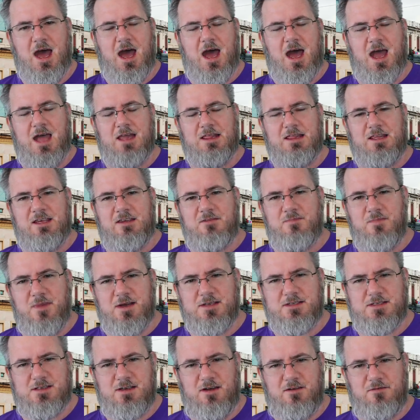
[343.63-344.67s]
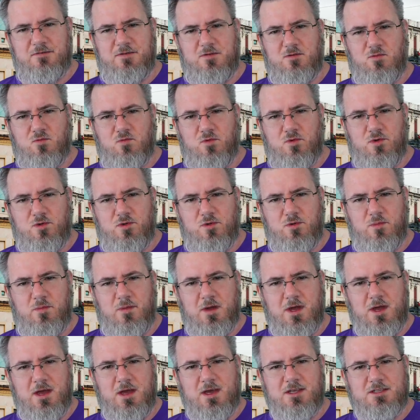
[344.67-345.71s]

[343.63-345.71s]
I leave myself the room